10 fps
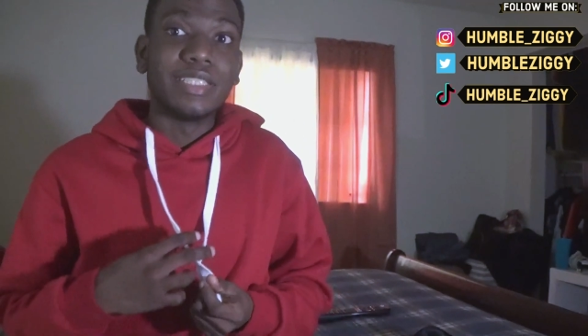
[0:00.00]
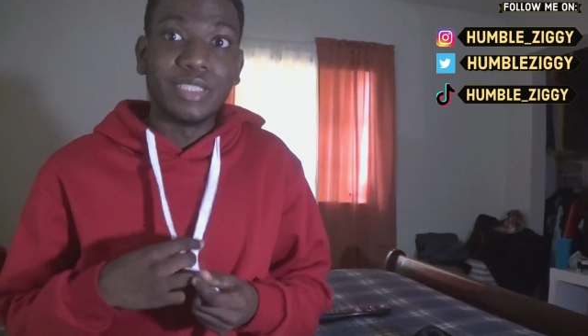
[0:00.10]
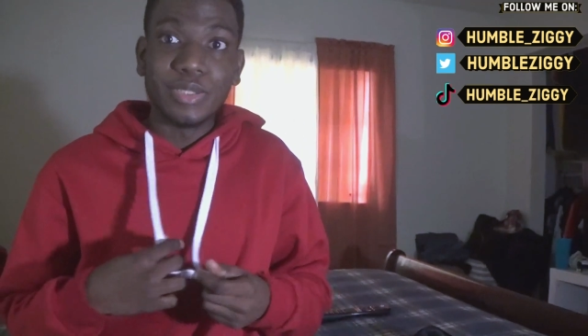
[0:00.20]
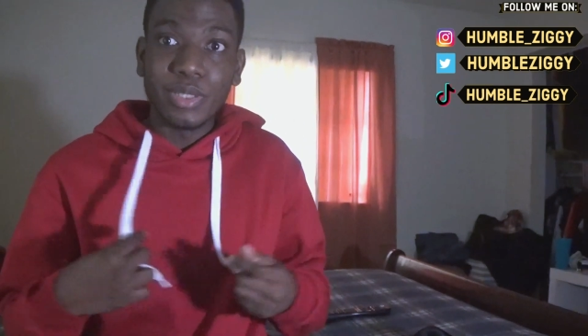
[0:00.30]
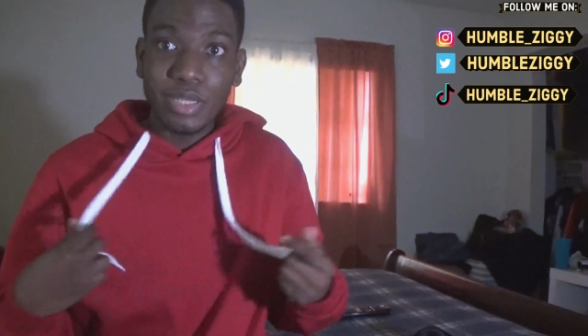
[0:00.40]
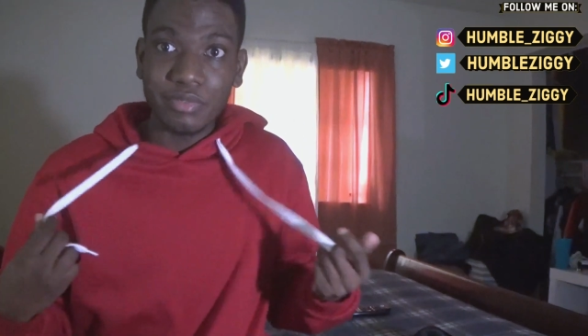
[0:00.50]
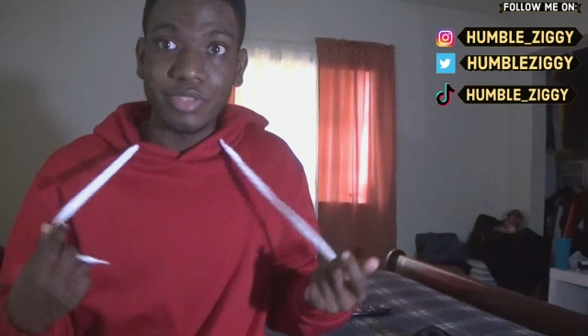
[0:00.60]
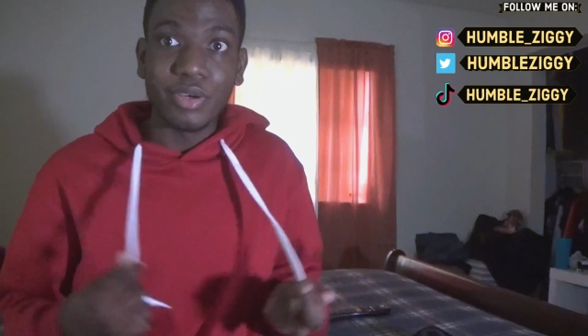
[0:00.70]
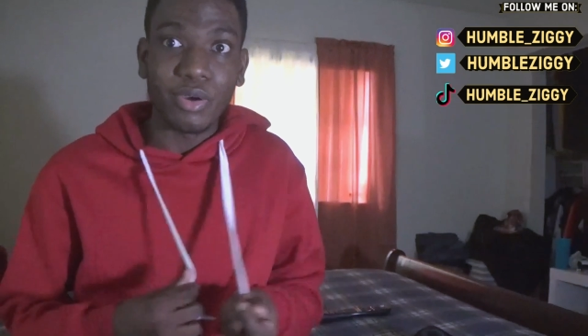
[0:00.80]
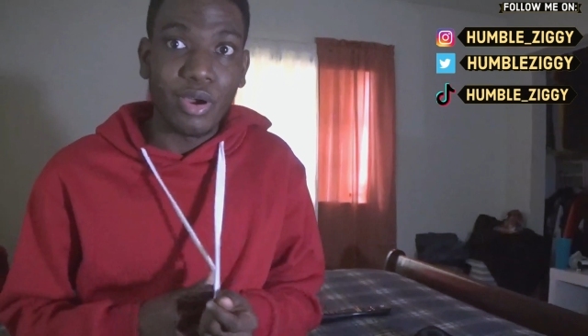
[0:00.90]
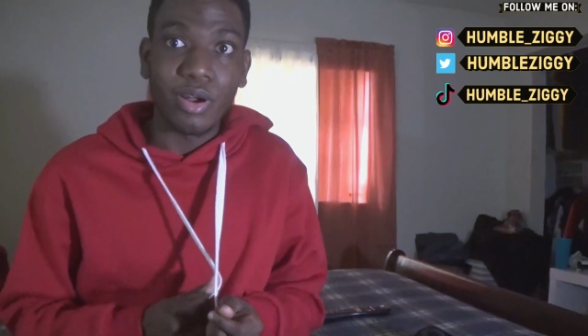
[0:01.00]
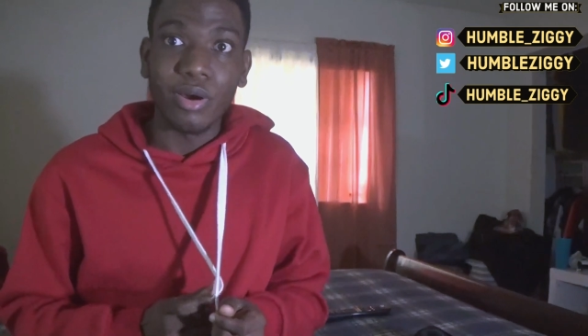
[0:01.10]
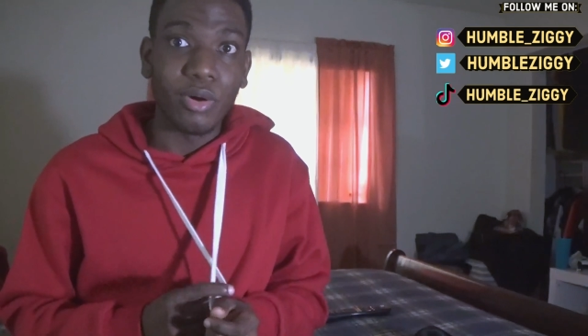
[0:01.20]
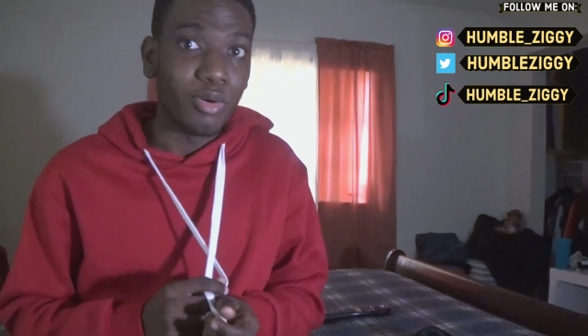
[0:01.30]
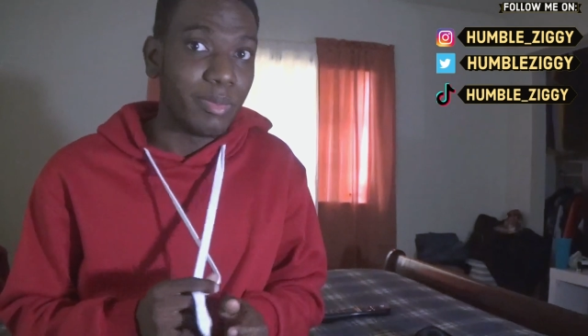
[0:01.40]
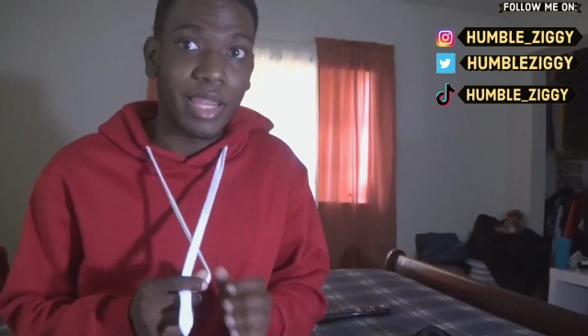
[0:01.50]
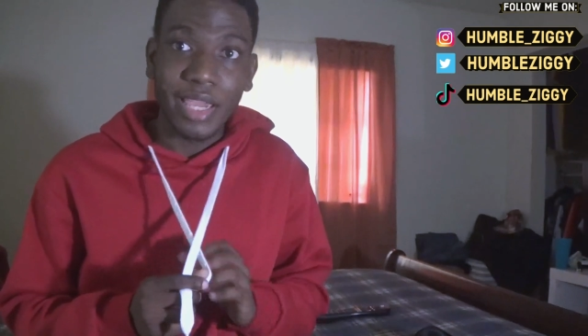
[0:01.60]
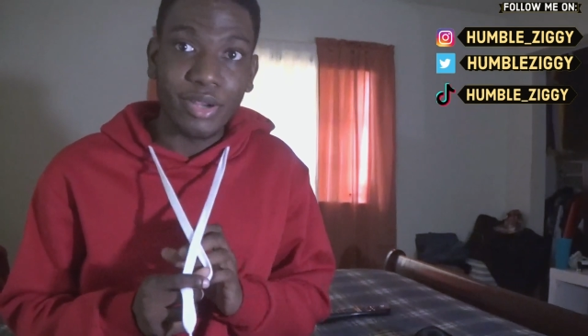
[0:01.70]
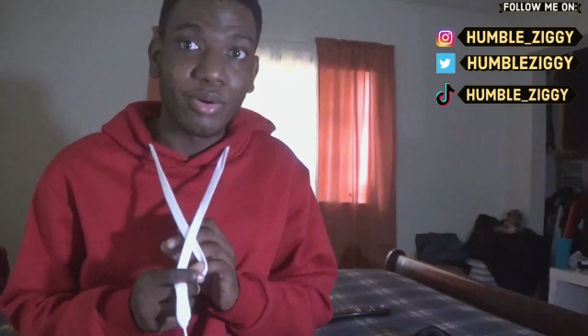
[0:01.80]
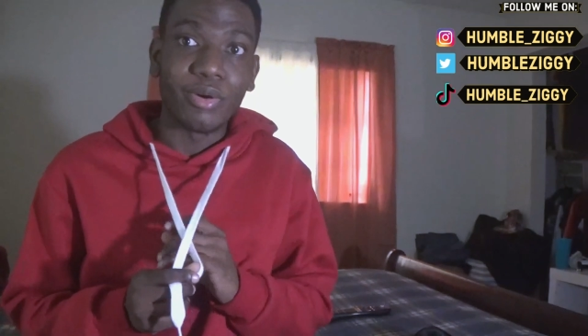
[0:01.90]
you love your
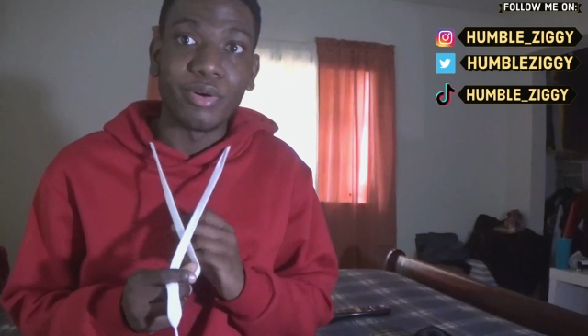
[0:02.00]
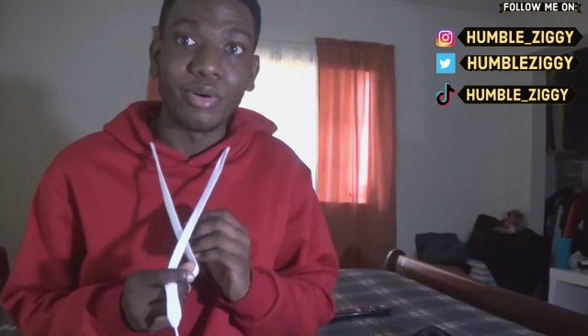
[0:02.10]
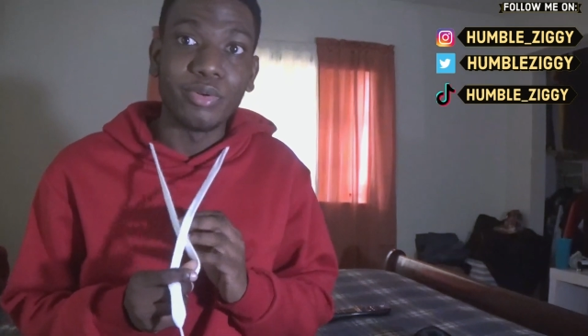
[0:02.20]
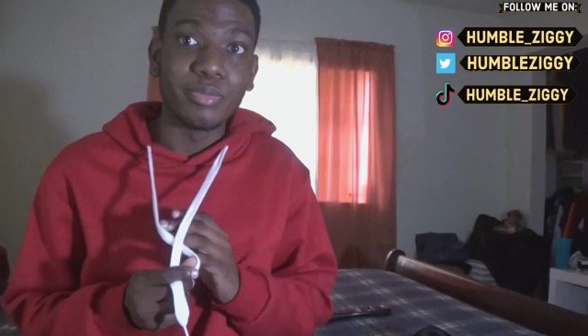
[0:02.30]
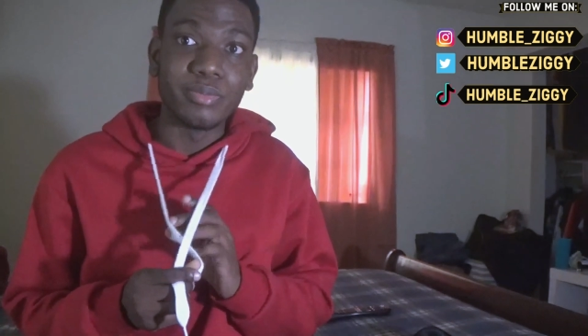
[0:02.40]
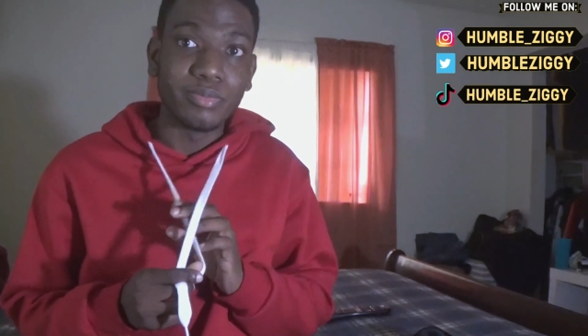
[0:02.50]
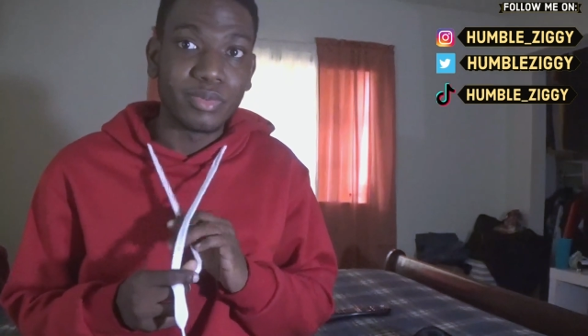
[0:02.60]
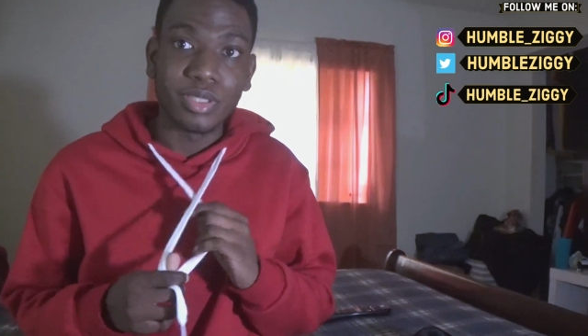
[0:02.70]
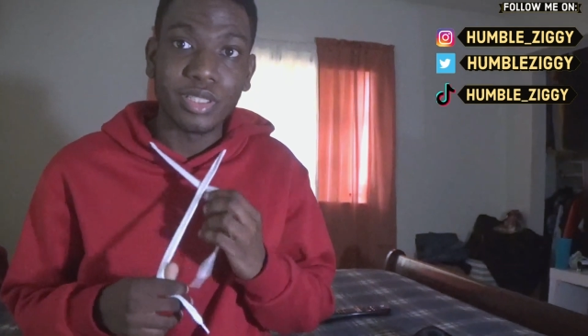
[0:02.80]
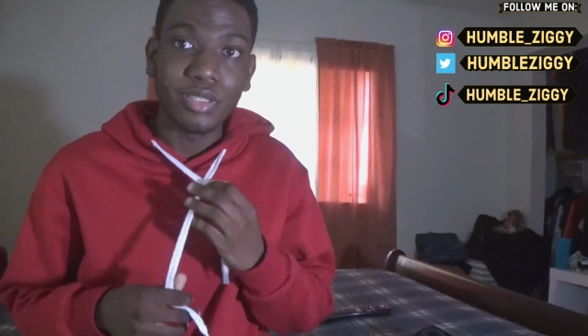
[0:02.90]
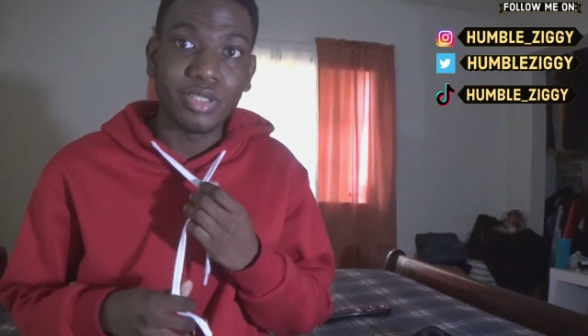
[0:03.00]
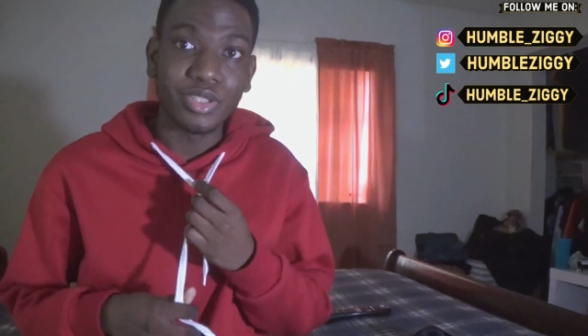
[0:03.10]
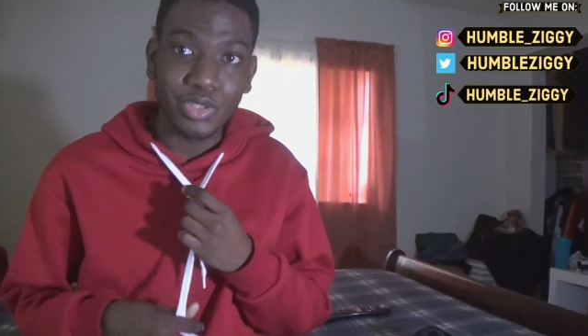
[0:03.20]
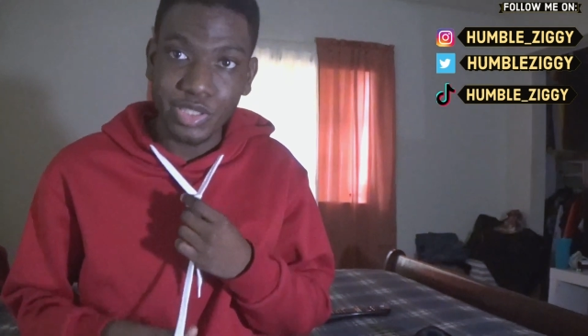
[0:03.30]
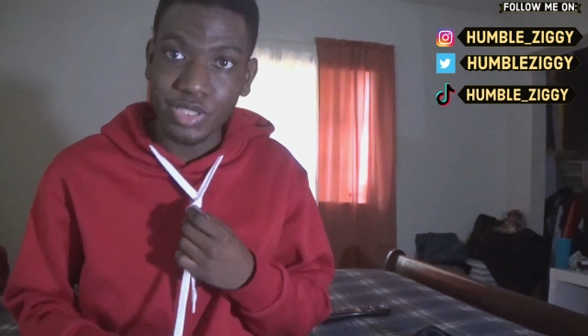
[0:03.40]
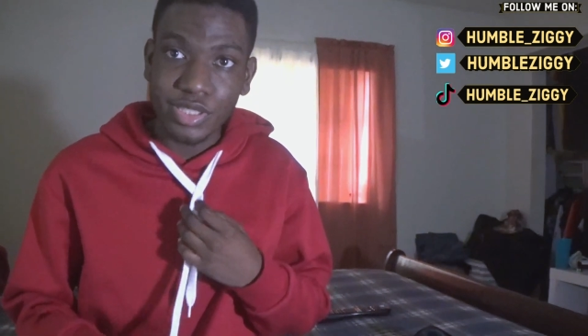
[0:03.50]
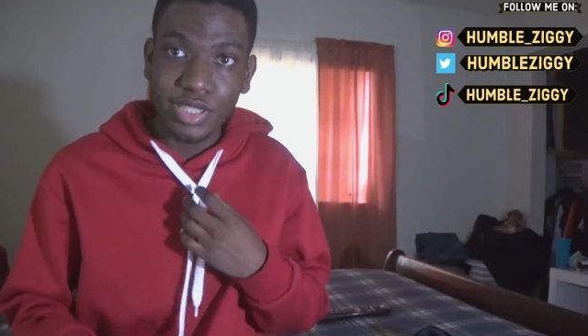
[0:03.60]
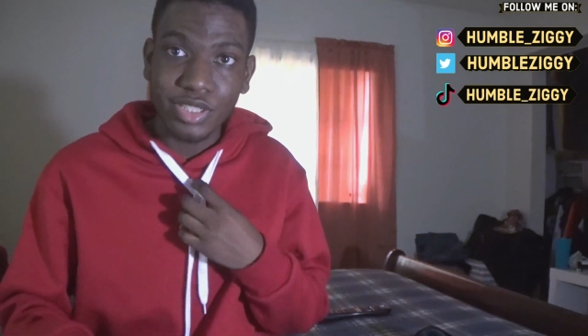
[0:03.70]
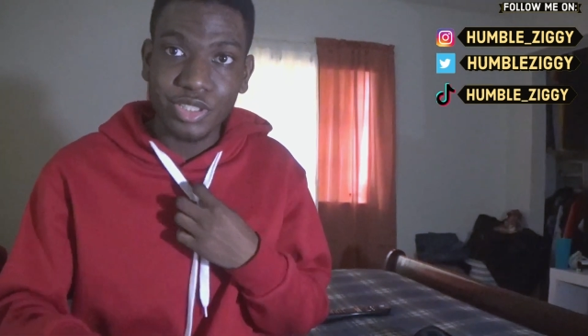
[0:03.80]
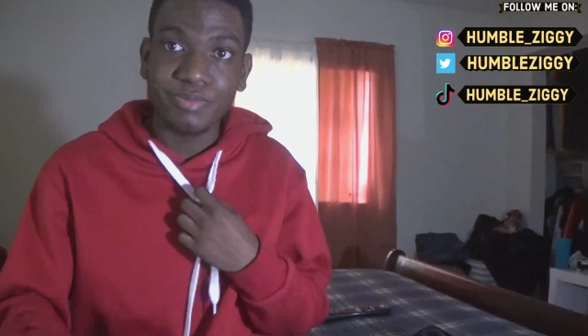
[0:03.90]
homeland or home country and
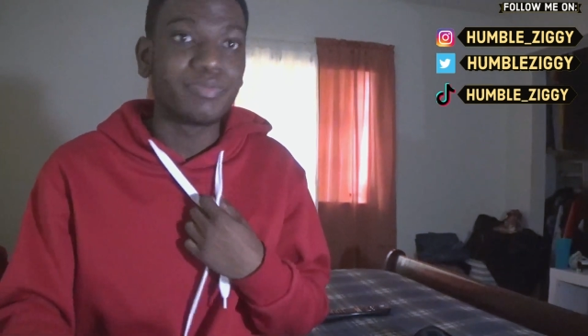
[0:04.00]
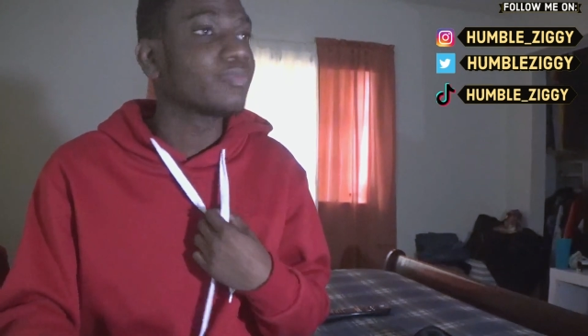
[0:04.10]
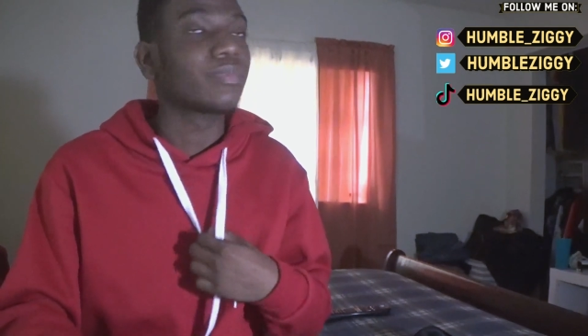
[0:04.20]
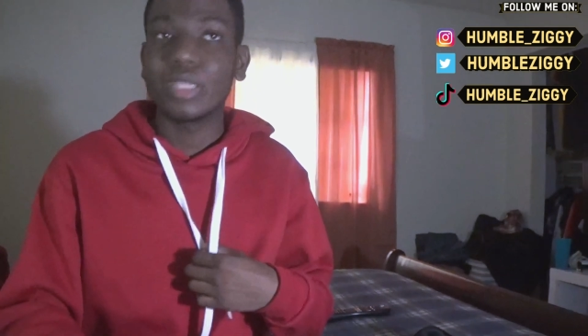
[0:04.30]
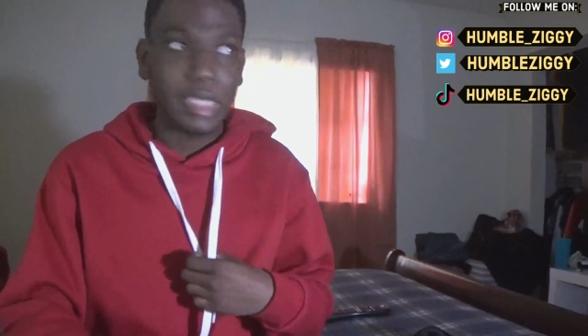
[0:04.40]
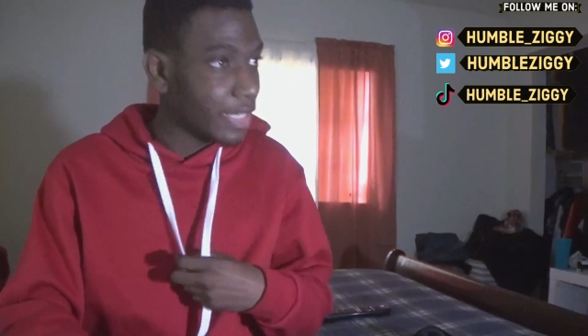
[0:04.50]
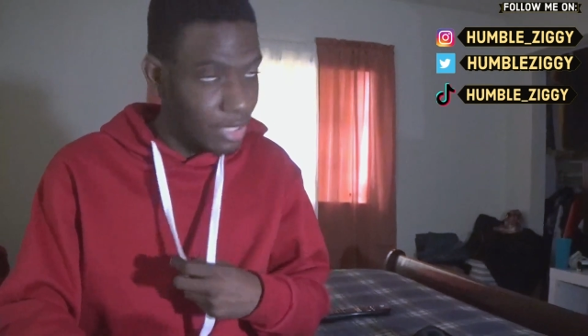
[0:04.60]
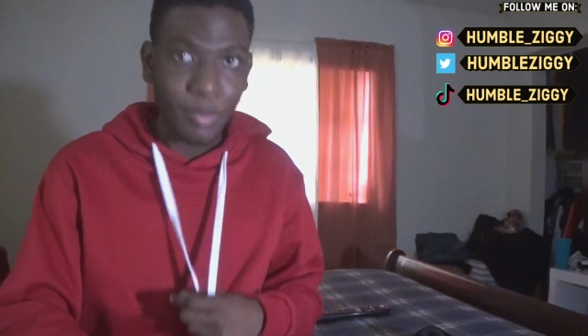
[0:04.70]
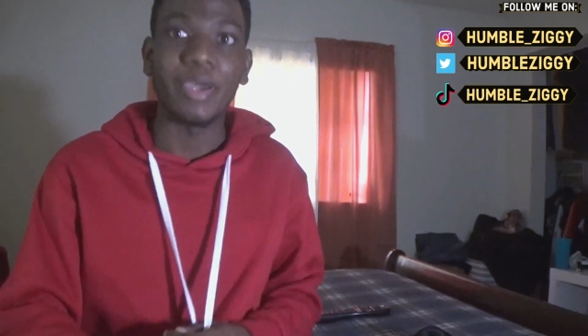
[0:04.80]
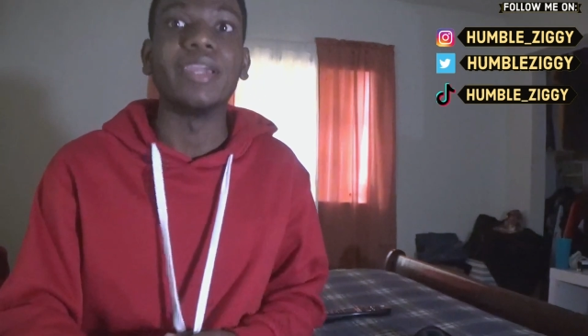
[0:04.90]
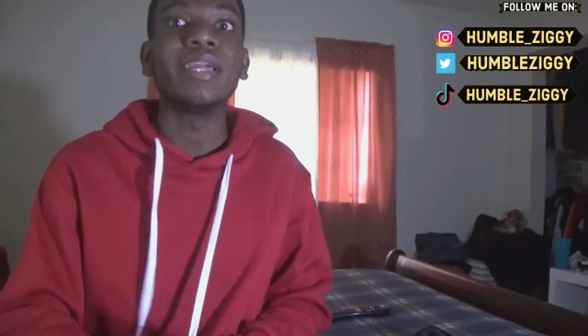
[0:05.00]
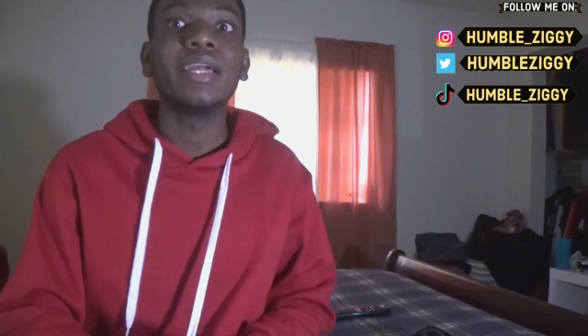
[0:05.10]
such. Either way,